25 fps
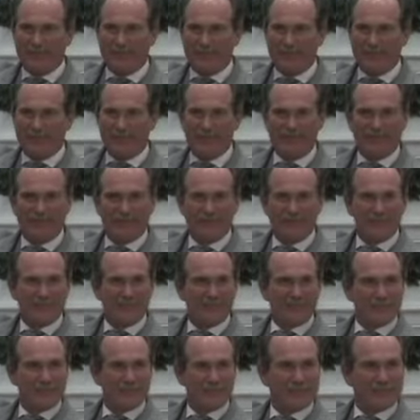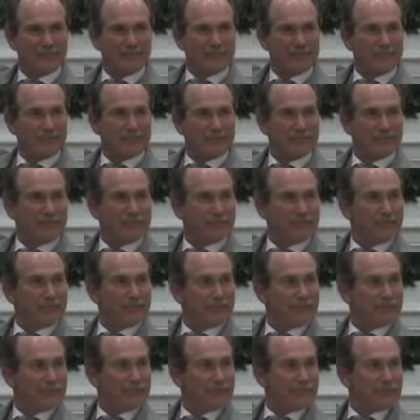
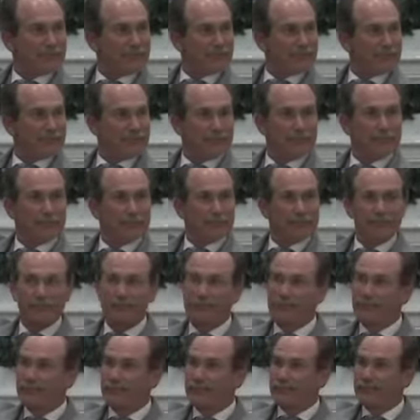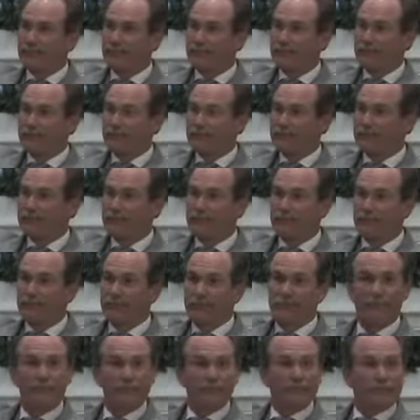
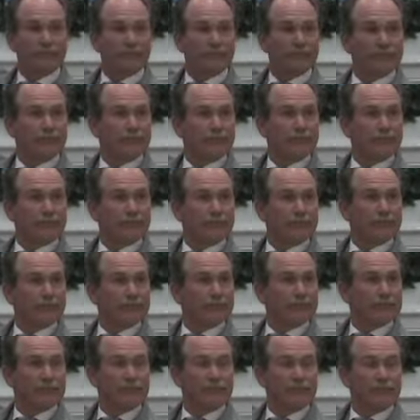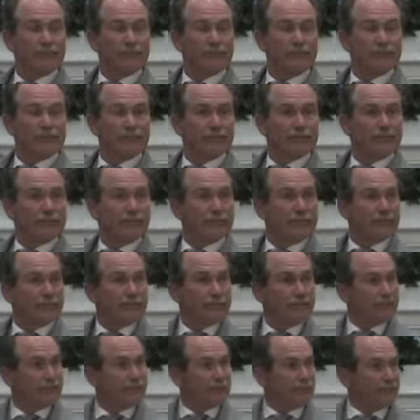
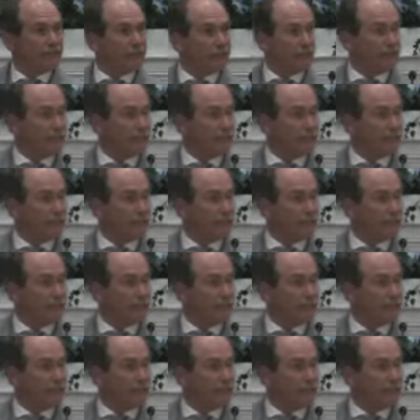Nothing is said.